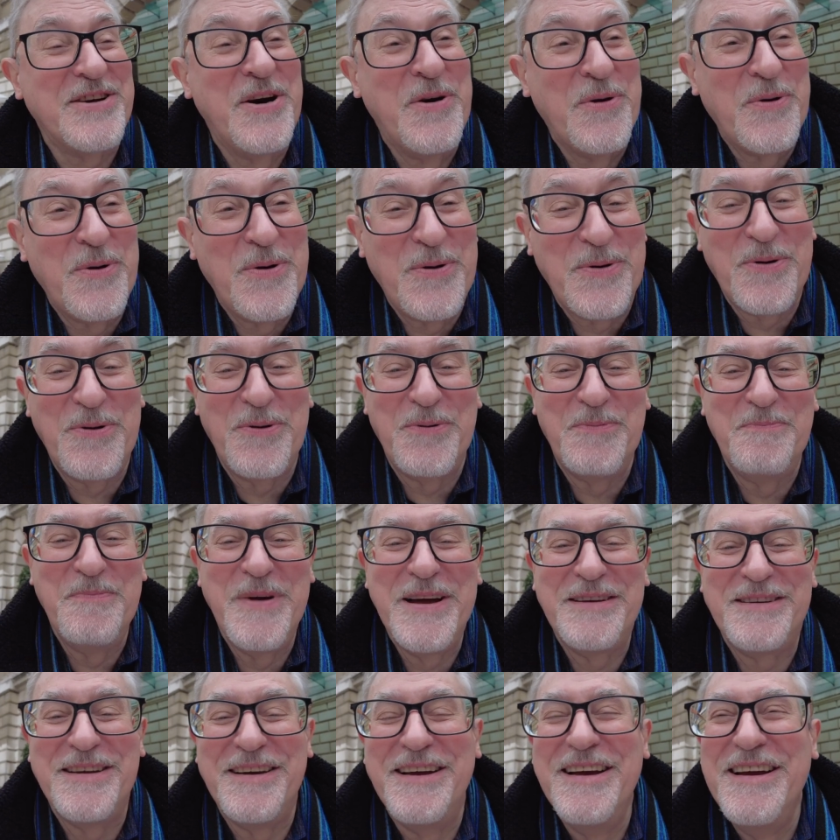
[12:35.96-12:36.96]
or
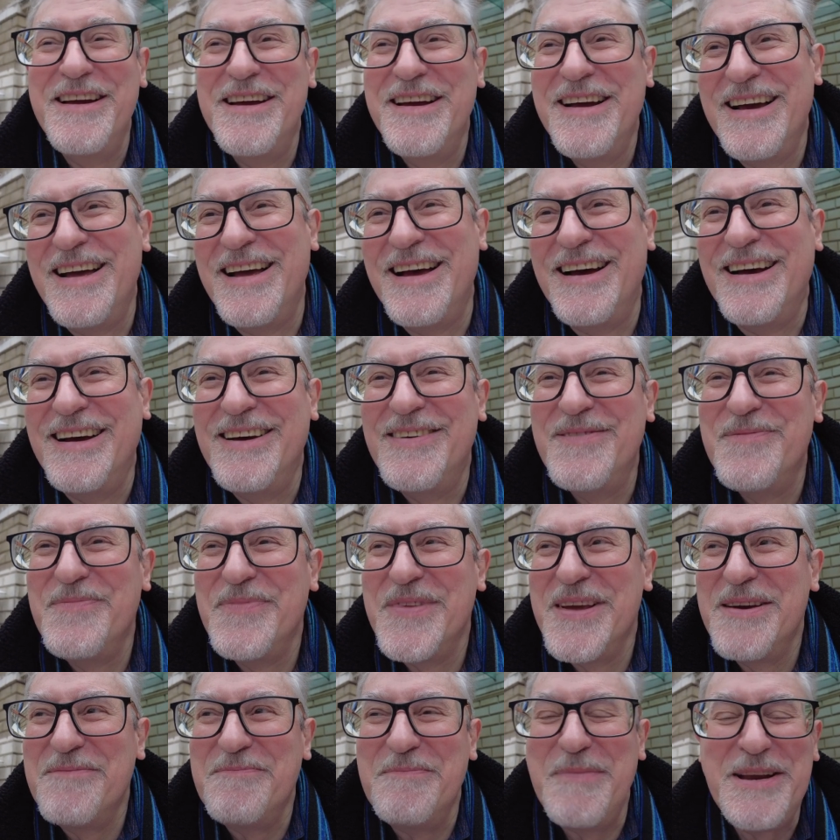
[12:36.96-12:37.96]

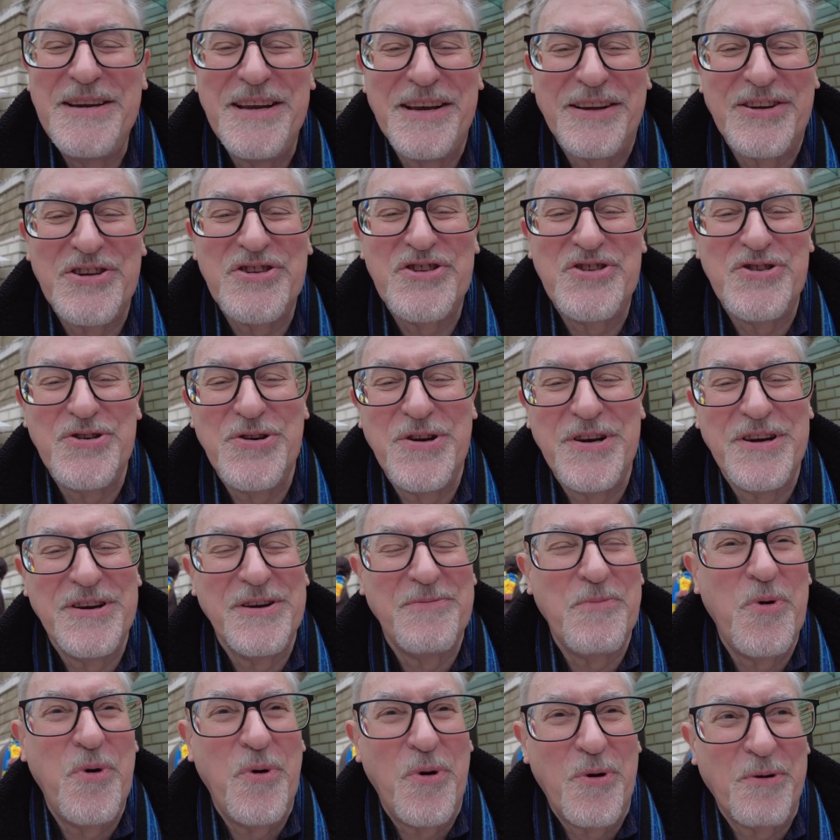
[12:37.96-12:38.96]
medics during a
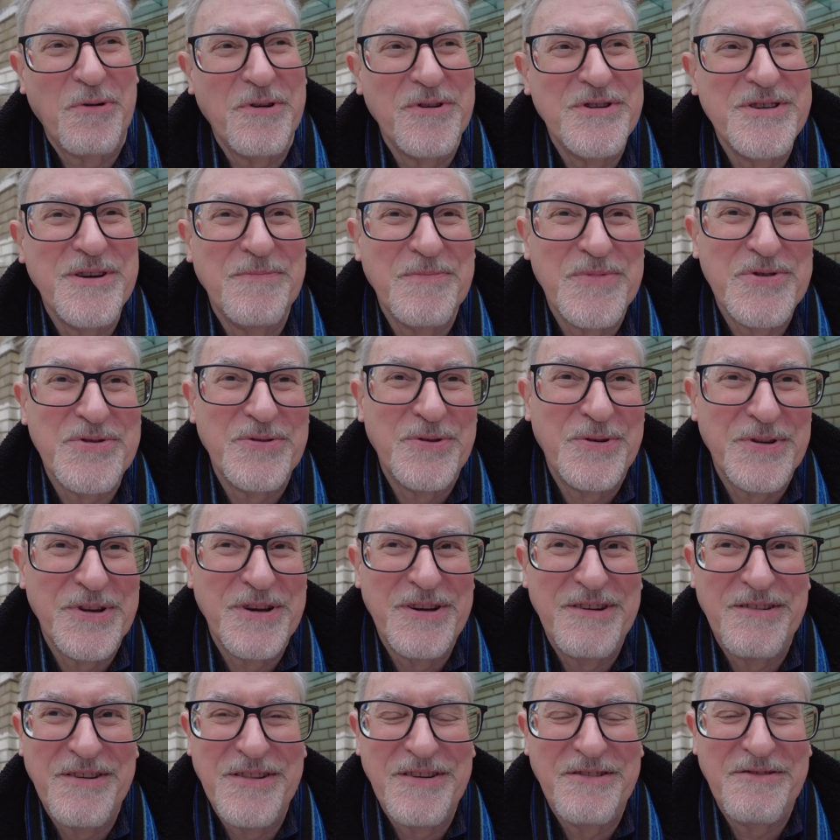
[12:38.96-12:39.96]
war of some sort.
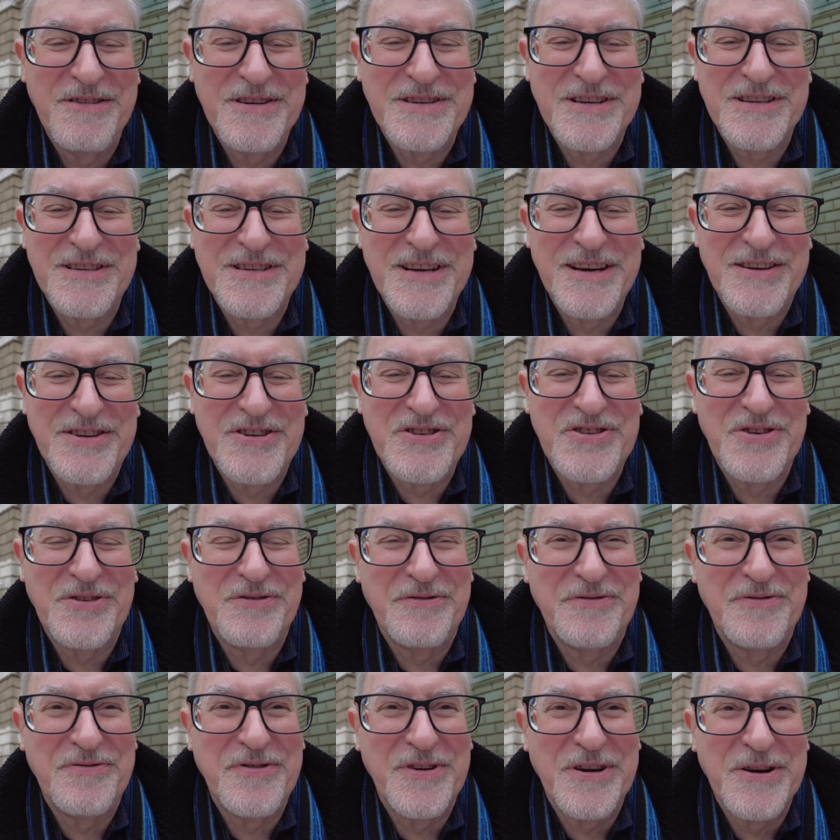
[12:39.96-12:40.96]
There is a sense
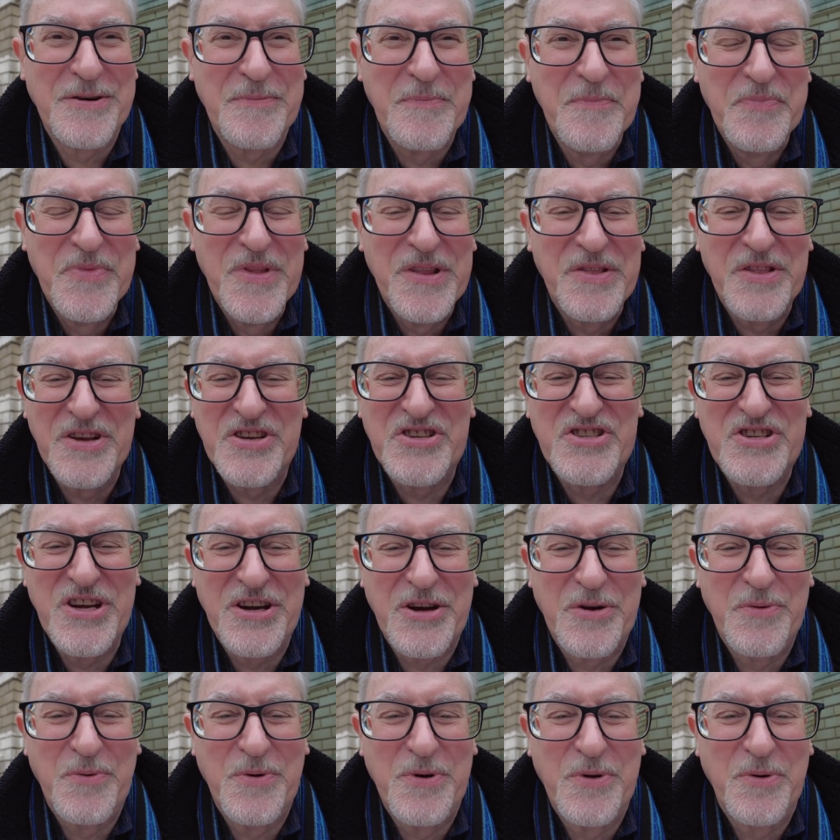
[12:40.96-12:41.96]
of the
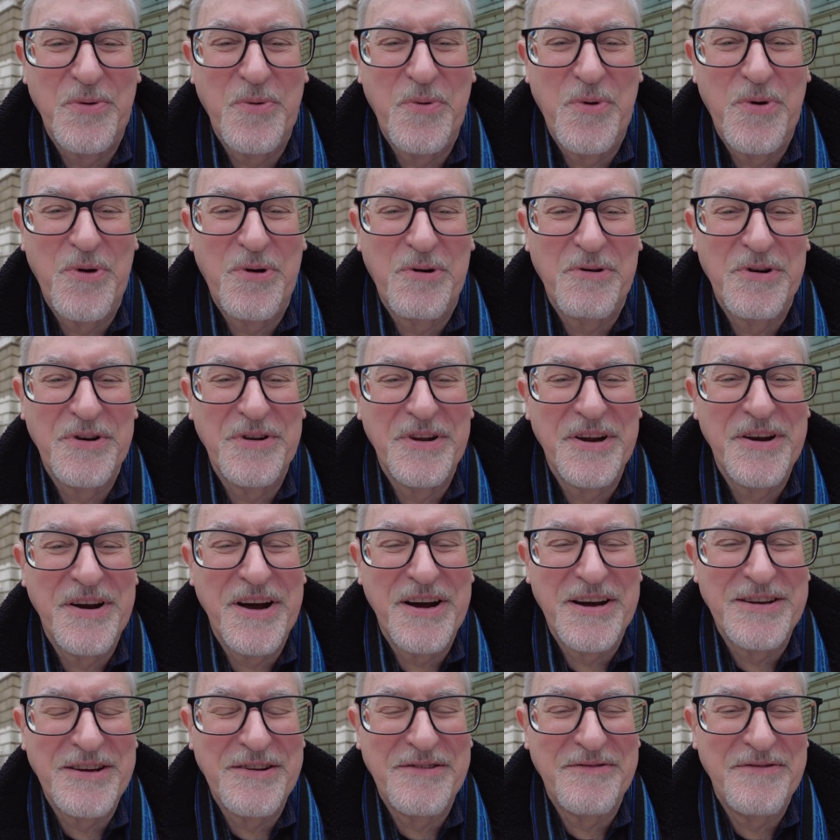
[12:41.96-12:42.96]
Second World War and the
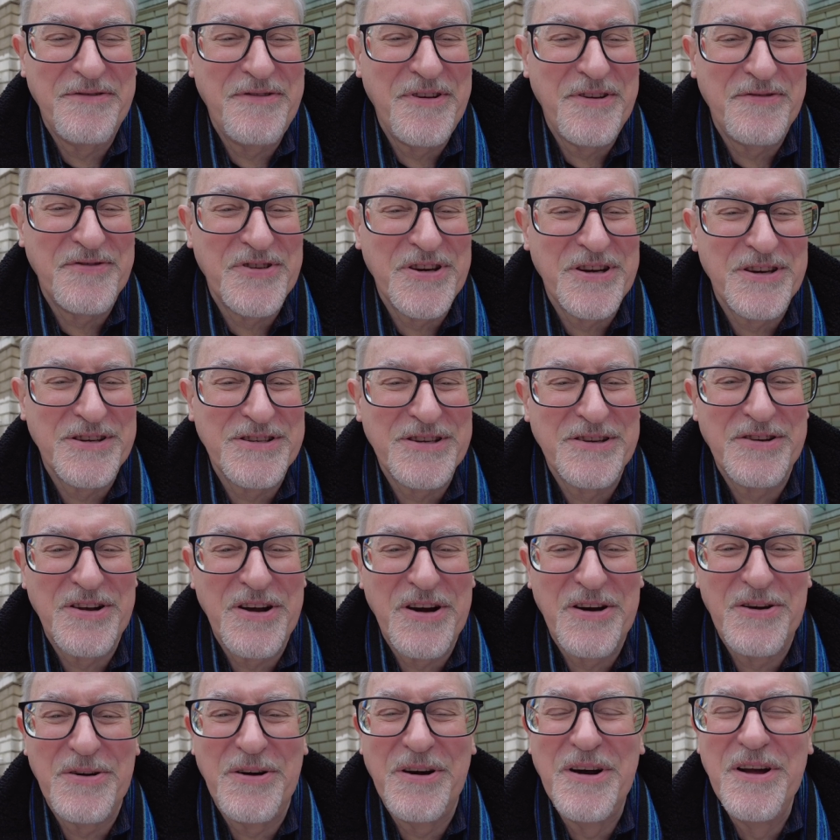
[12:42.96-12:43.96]
1950s and
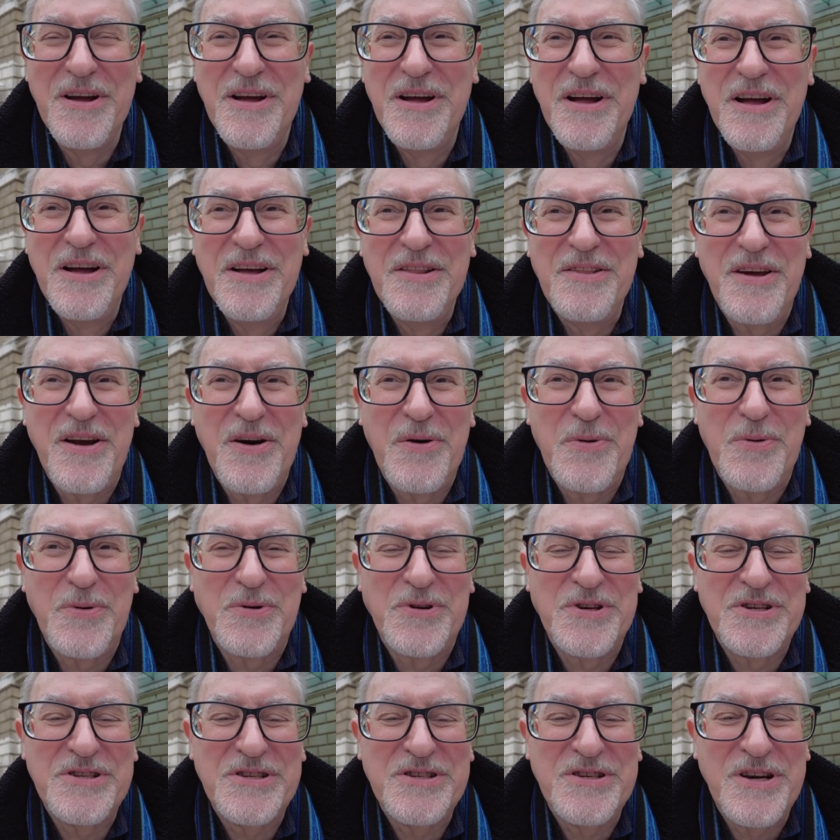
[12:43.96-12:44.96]
the
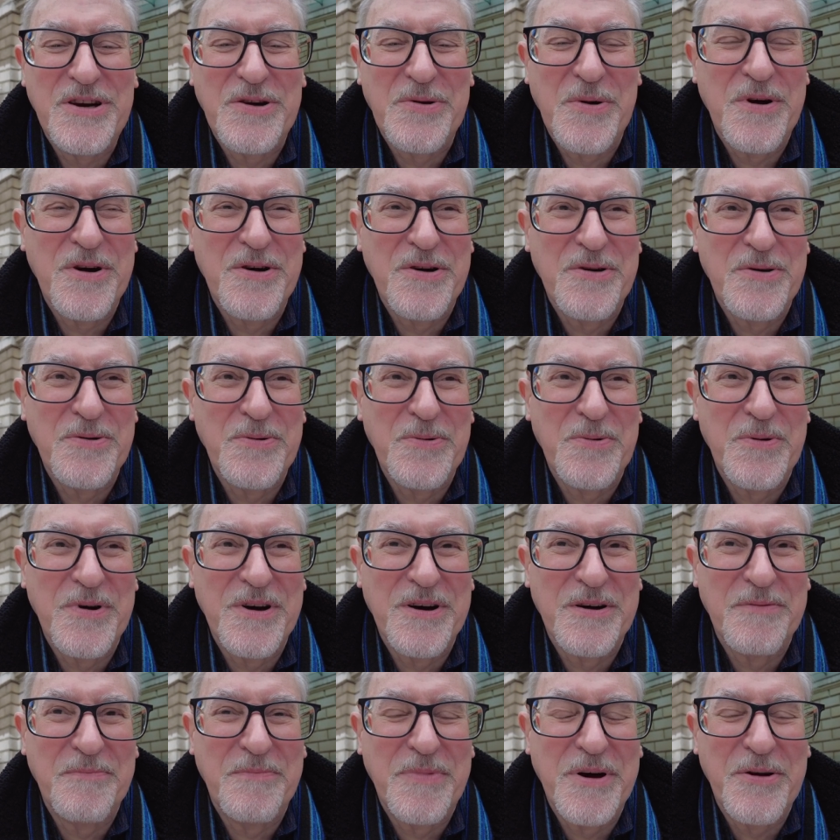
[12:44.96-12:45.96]
old
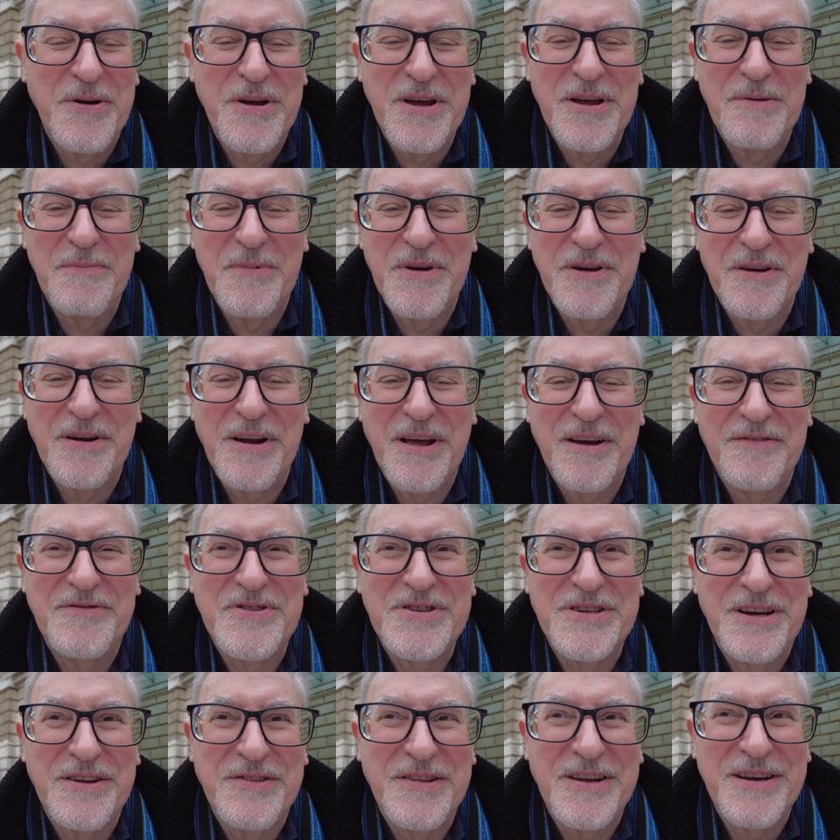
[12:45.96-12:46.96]
Soho bohemian
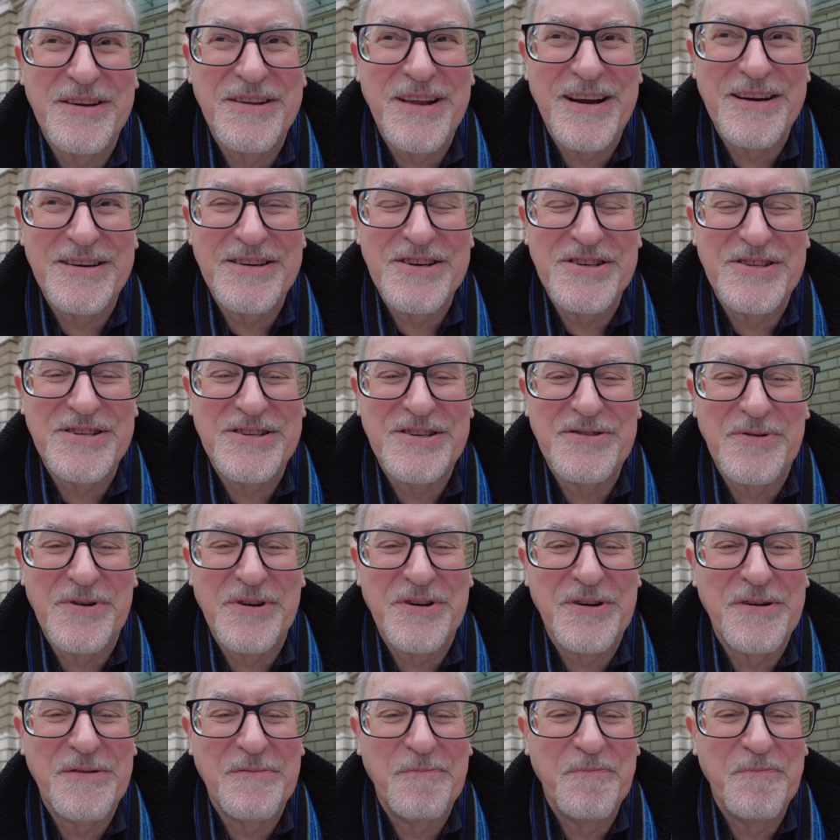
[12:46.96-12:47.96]
lifestyle that just sort of